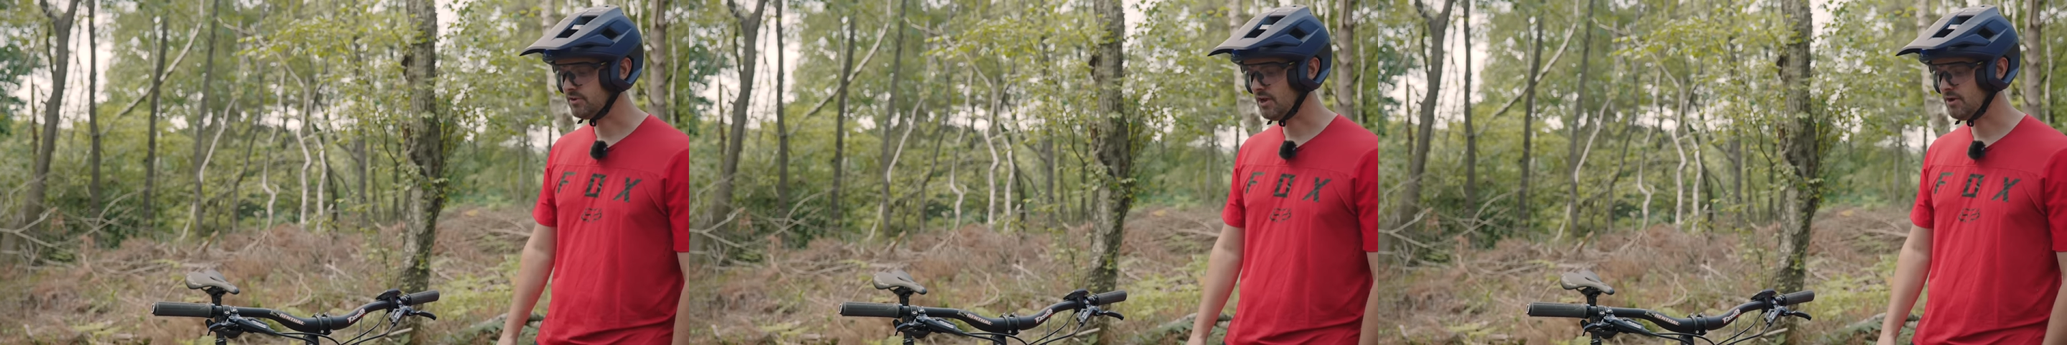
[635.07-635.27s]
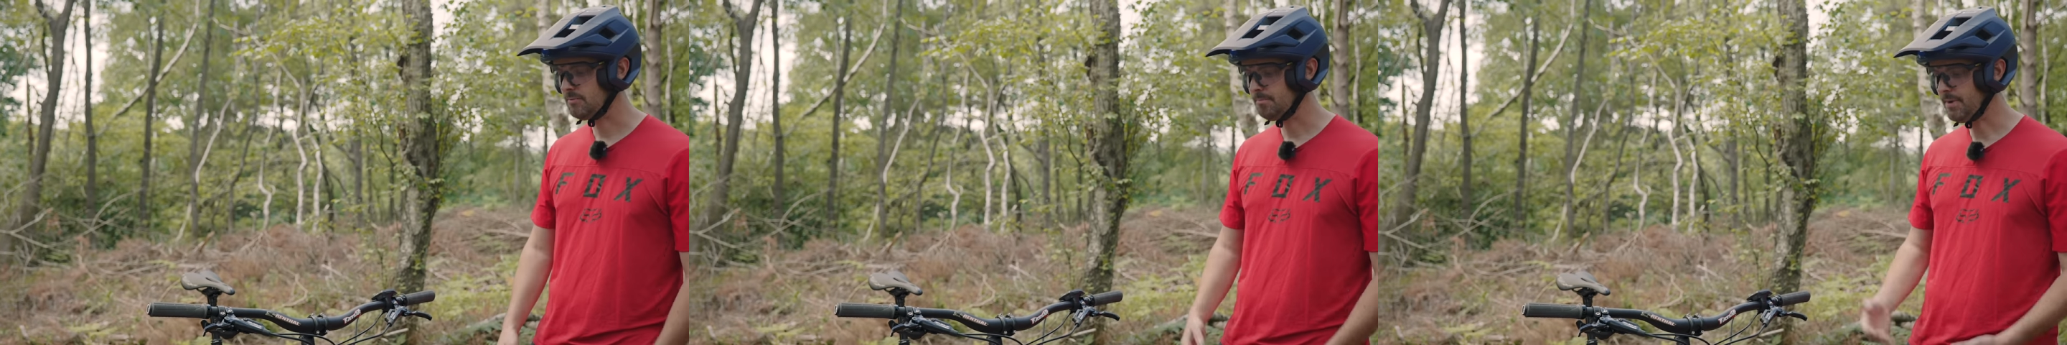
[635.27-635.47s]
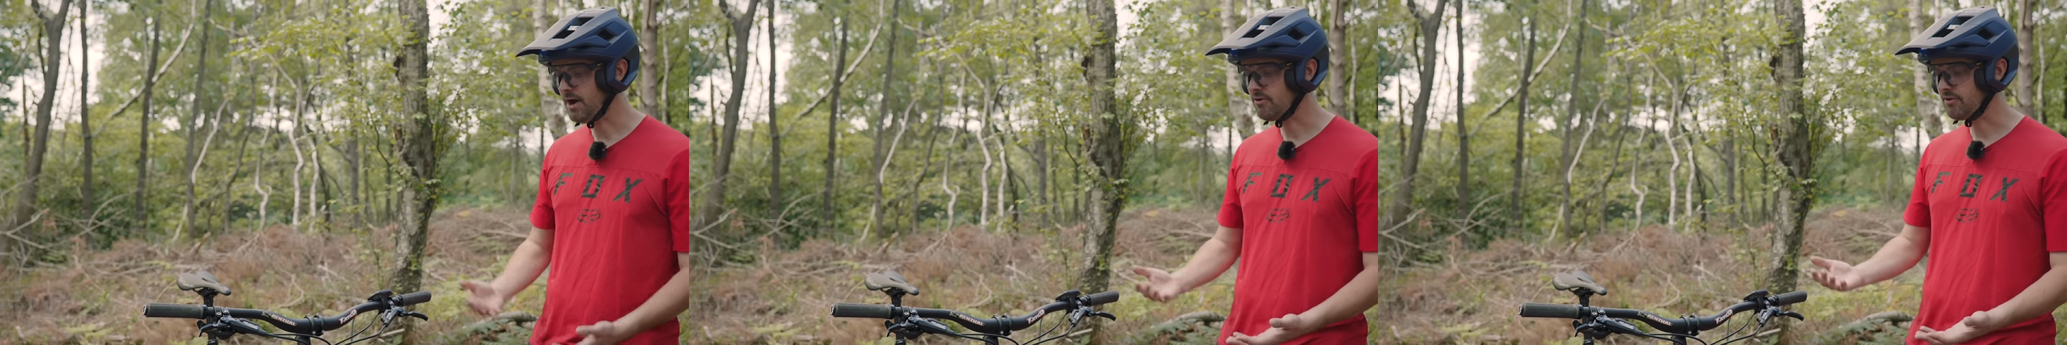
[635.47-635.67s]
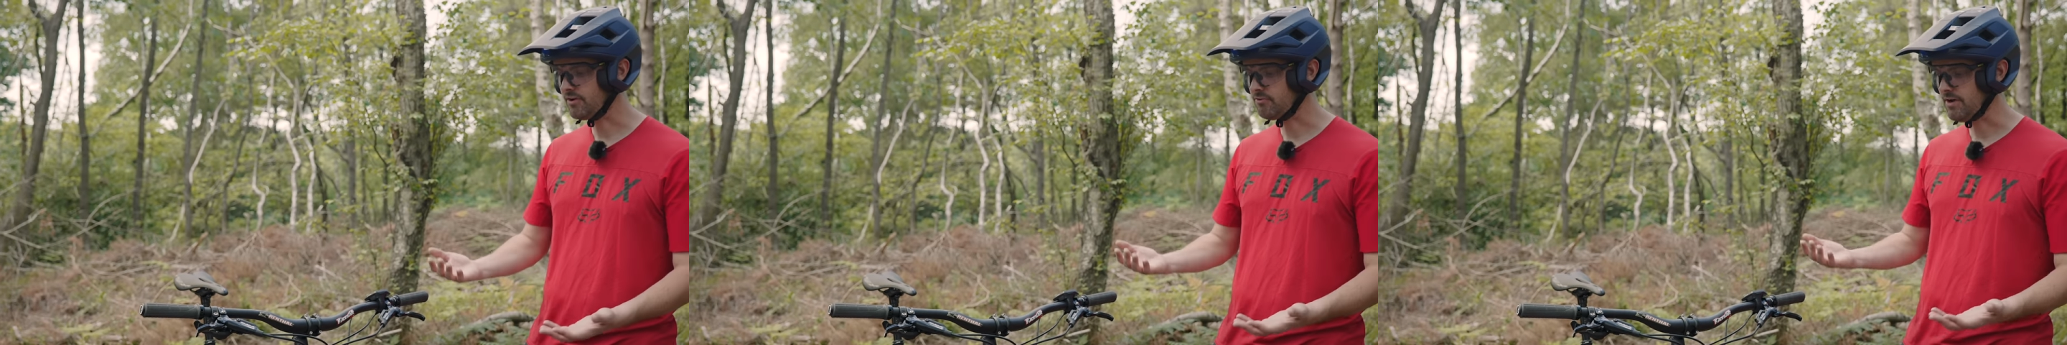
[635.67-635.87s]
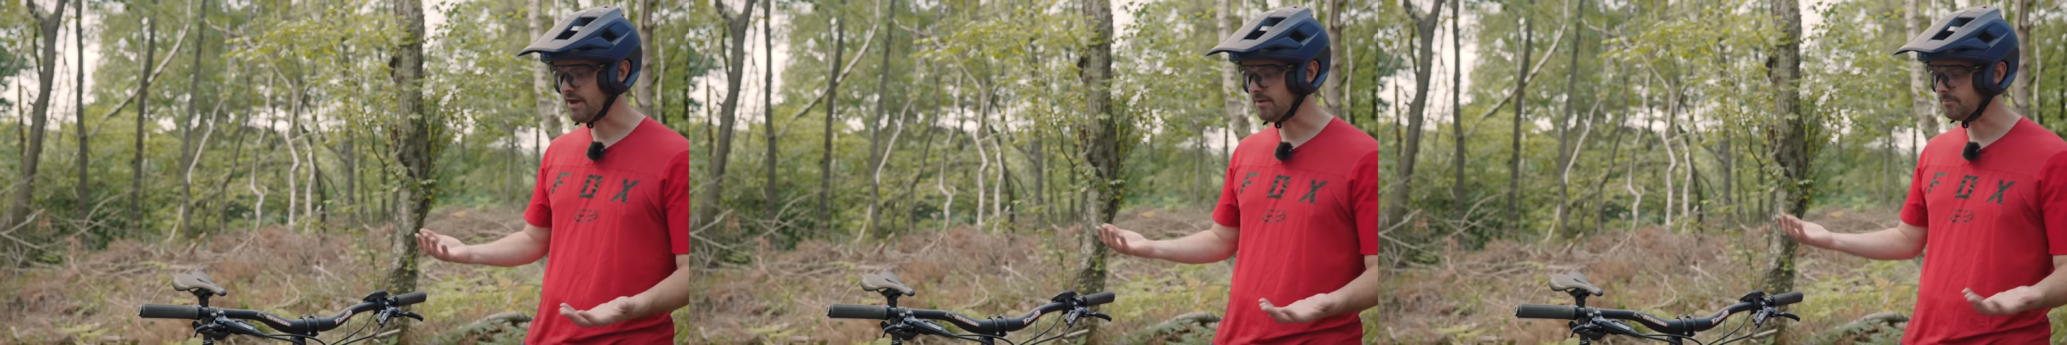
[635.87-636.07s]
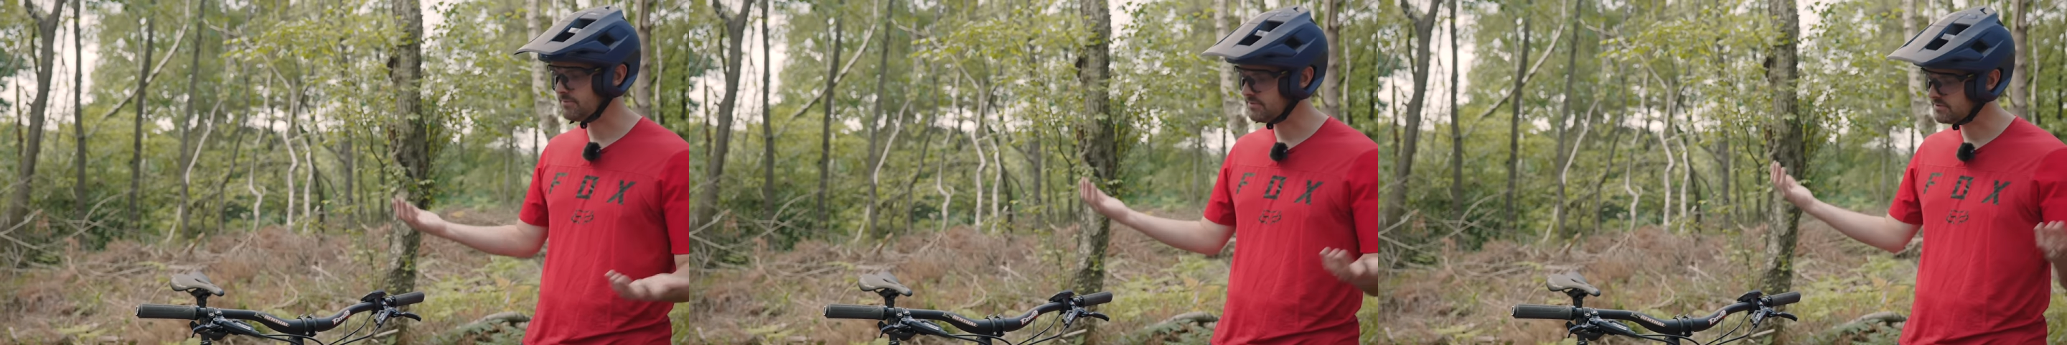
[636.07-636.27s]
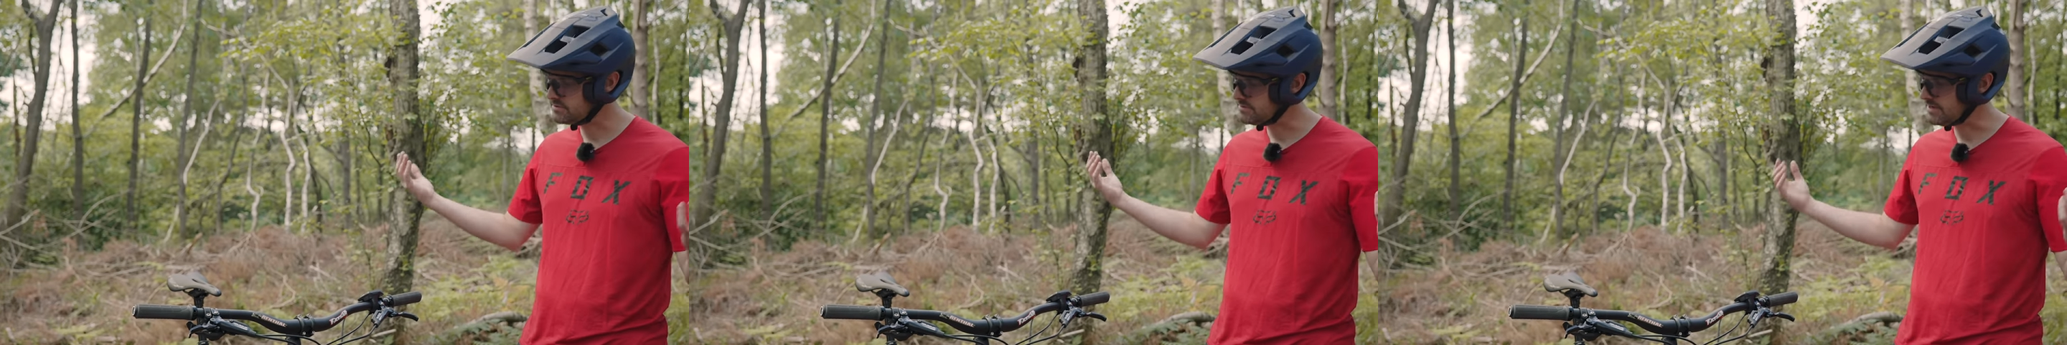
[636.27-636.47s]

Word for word: So bar and grips,